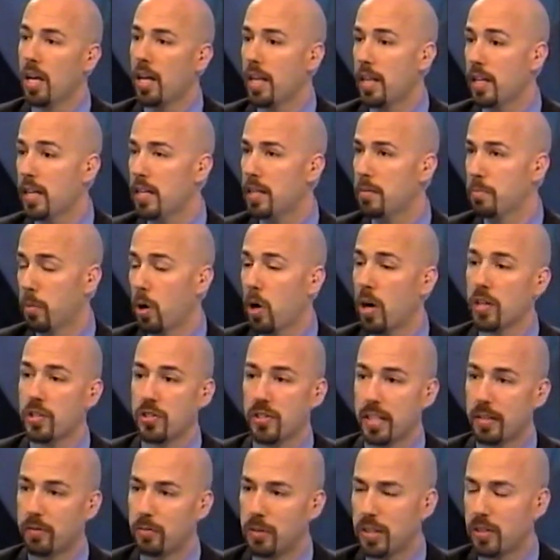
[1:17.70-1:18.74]
In March, they
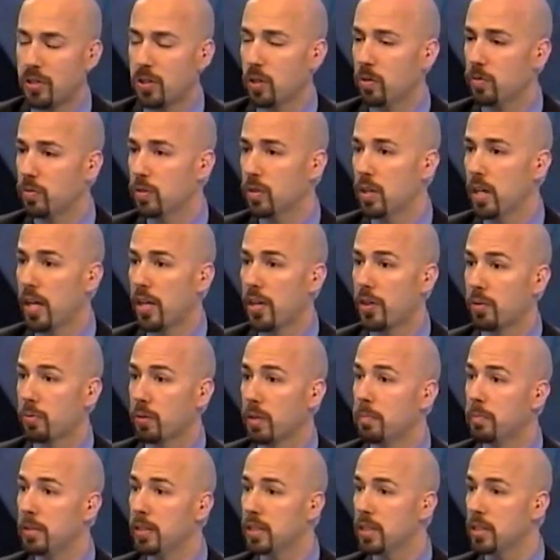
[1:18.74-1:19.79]
reached over 3
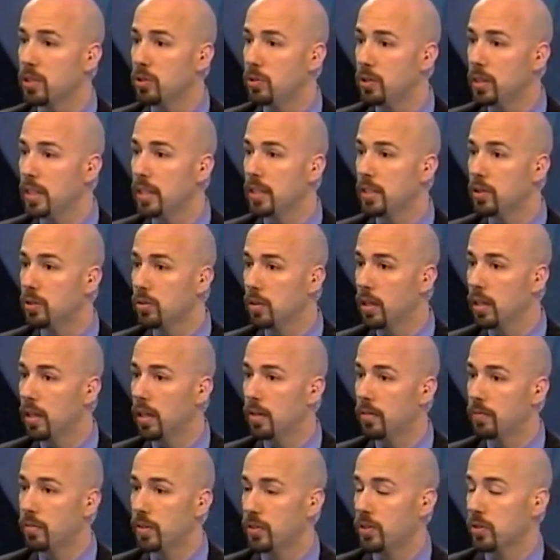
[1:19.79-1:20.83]
million unique
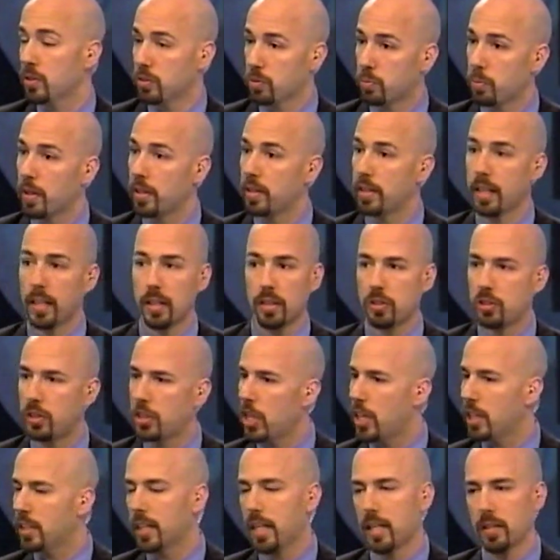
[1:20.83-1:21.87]
visitors, went there,
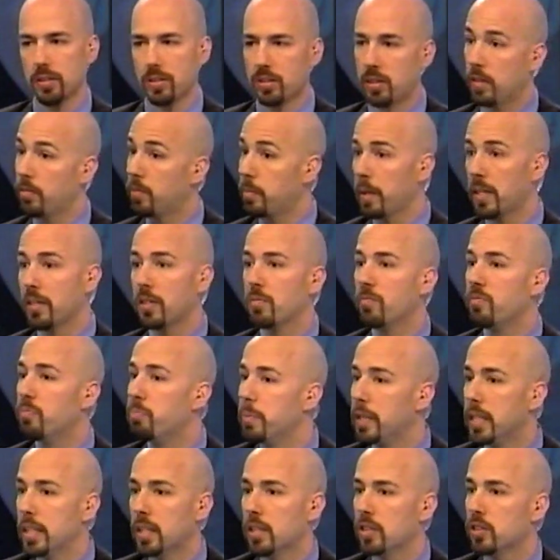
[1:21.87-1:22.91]
checked out stuff about
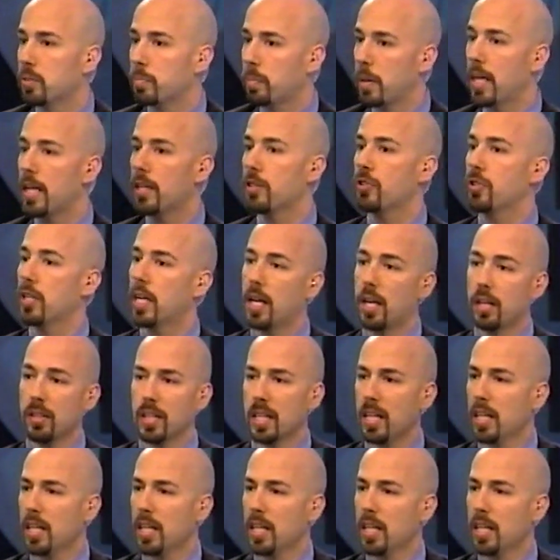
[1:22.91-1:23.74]
Mir splashdown,